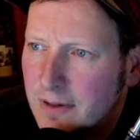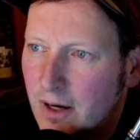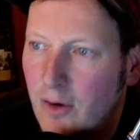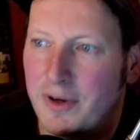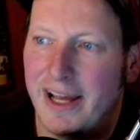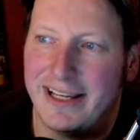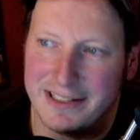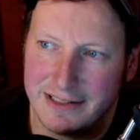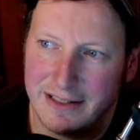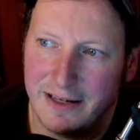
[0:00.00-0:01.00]
Oh,
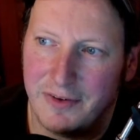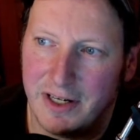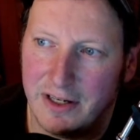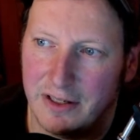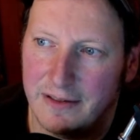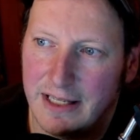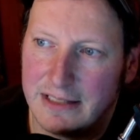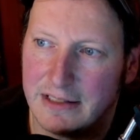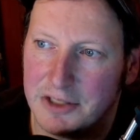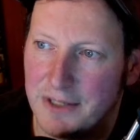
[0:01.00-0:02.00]
nice. They're very good.
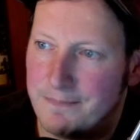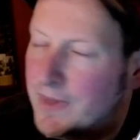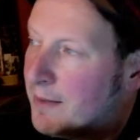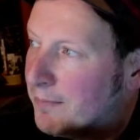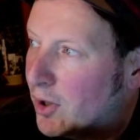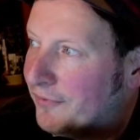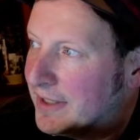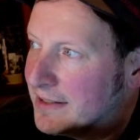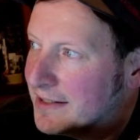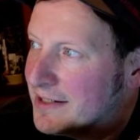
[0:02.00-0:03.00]
That's legit.
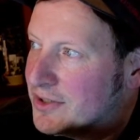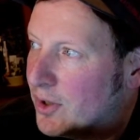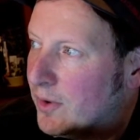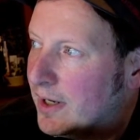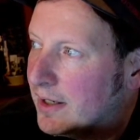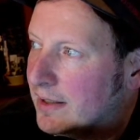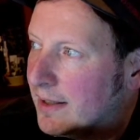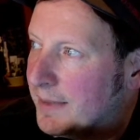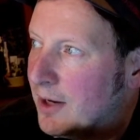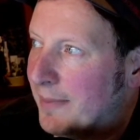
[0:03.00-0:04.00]
Perfect. So
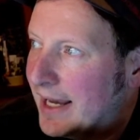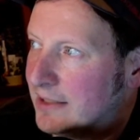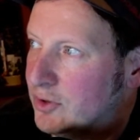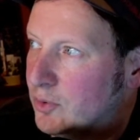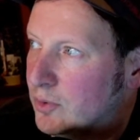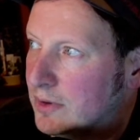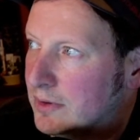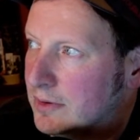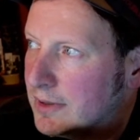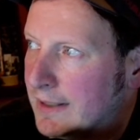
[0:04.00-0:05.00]
let me go back to
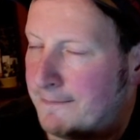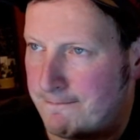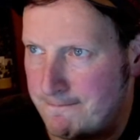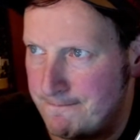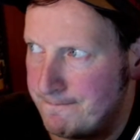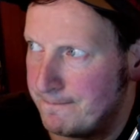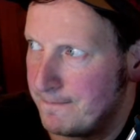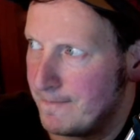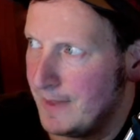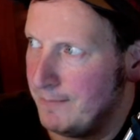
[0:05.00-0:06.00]

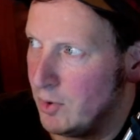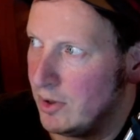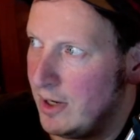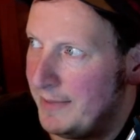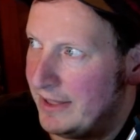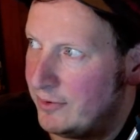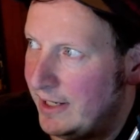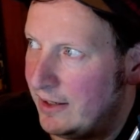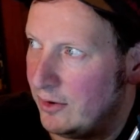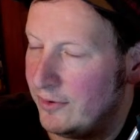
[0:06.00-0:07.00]
Mortal Kombat
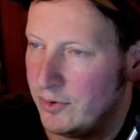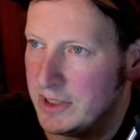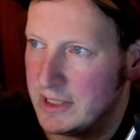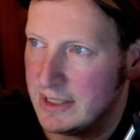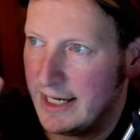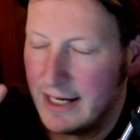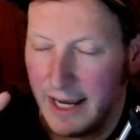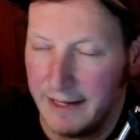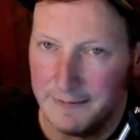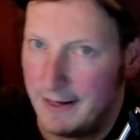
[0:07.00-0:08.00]
3 had all the voices intact.
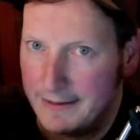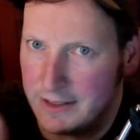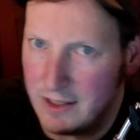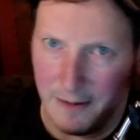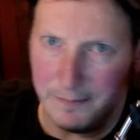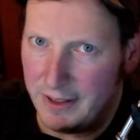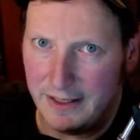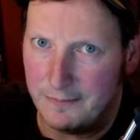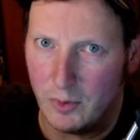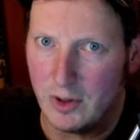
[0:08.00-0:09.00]
I stopped
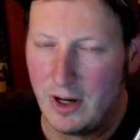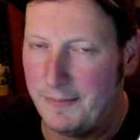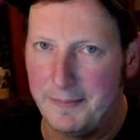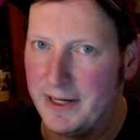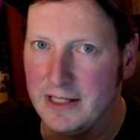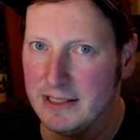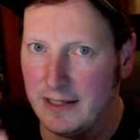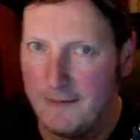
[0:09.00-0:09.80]
playing Mortal Kombat because